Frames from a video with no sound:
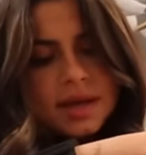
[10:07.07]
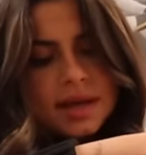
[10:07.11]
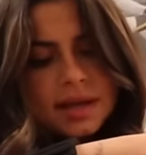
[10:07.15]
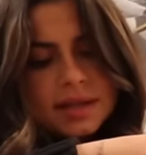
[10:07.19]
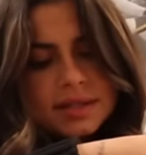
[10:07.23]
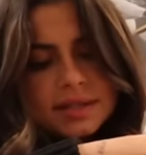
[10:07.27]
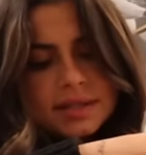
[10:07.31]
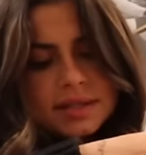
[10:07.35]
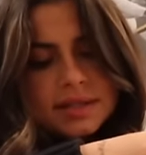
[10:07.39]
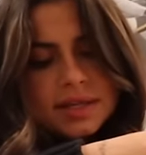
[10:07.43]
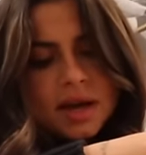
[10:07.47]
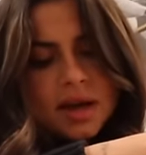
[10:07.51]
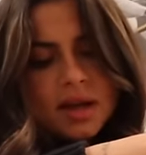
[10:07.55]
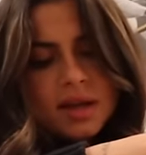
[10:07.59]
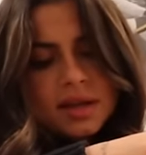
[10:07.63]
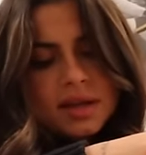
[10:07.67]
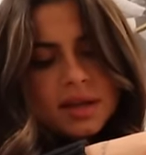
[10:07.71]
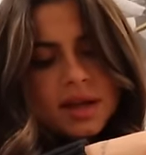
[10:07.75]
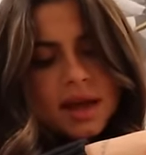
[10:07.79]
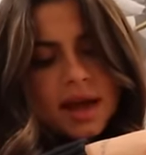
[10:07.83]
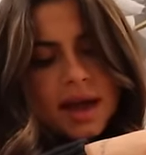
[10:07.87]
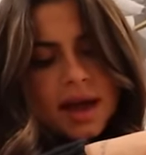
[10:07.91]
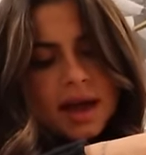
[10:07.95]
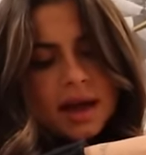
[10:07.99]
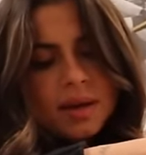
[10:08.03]
It's
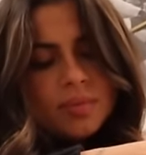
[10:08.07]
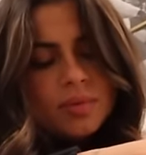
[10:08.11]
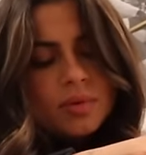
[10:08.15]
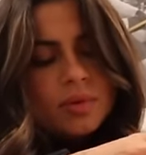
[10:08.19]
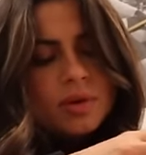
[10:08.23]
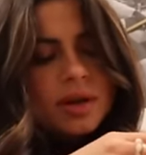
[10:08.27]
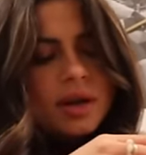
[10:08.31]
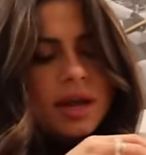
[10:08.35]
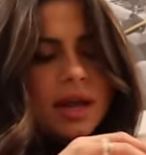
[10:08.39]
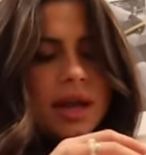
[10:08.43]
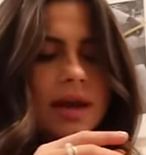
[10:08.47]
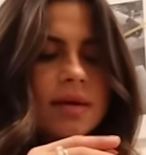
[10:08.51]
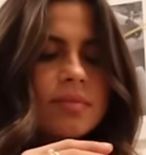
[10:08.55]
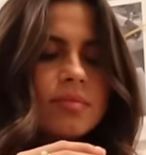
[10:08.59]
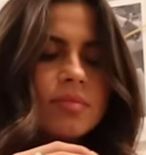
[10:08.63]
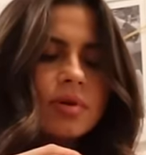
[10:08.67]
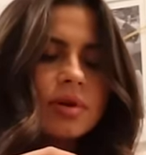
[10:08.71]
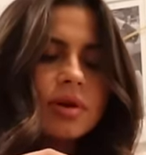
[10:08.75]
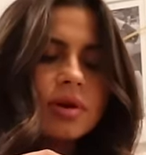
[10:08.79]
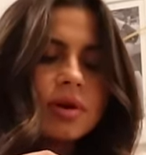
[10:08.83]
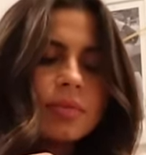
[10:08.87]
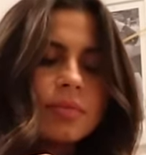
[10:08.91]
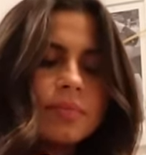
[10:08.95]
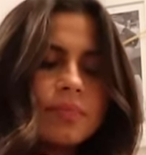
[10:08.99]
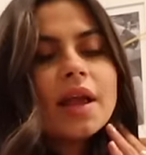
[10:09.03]
Dahlia, Apple, and
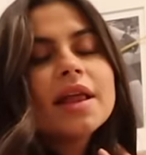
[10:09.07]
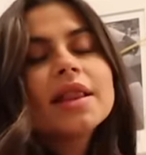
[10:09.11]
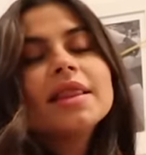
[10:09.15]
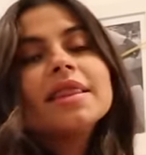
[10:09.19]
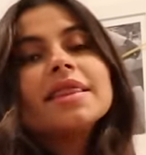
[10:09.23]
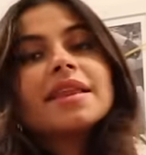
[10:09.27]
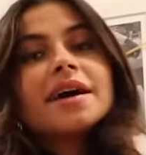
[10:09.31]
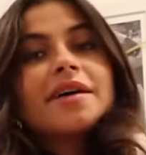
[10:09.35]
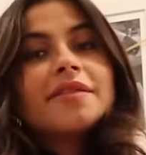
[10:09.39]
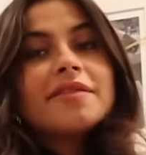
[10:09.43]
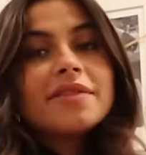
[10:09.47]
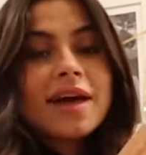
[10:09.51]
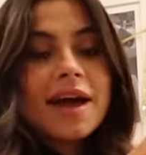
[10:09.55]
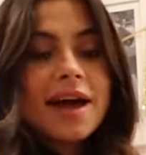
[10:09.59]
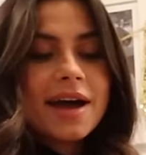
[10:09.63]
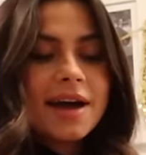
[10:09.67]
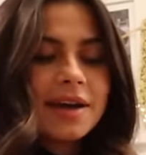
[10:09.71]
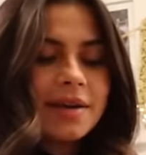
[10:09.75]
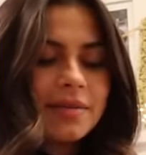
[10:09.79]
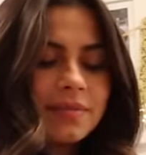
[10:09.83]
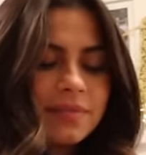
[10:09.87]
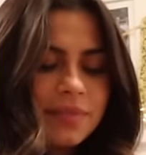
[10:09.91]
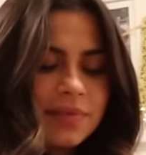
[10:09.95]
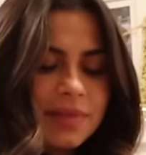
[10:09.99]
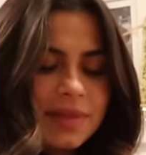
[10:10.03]
Amber. Love
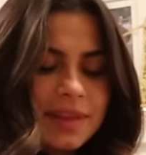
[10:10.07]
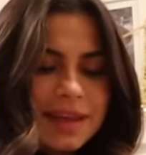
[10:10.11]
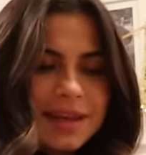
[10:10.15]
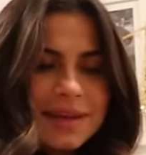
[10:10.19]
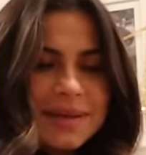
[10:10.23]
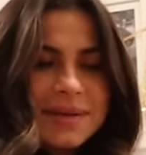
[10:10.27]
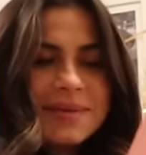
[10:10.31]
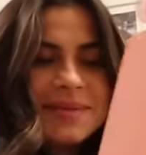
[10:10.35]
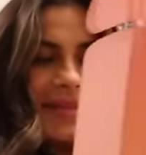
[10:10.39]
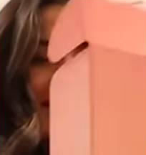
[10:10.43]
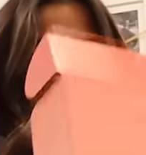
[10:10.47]
that. Thank you,